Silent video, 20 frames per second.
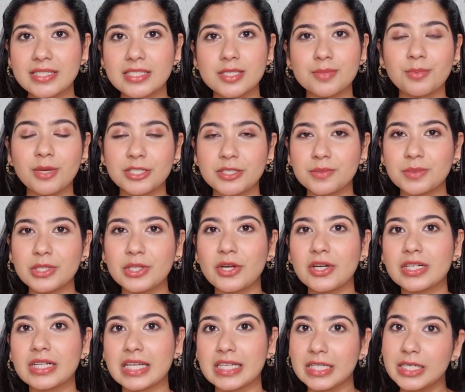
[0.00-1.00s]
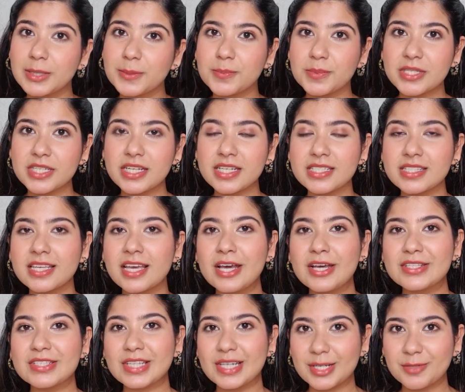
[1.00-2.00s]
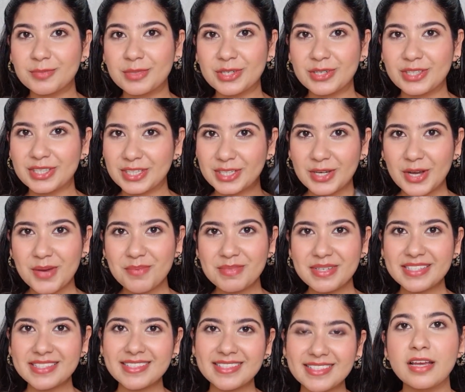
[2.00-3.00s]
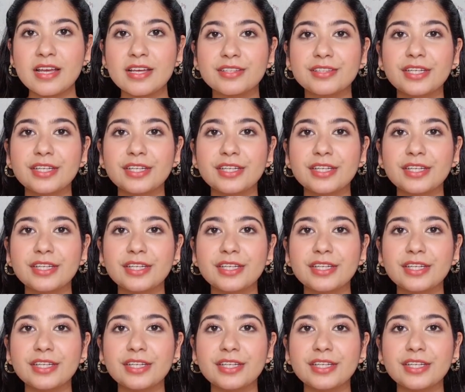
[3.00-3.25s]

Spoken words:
and Smudge Me Not lipsticks, so let me know in the comments.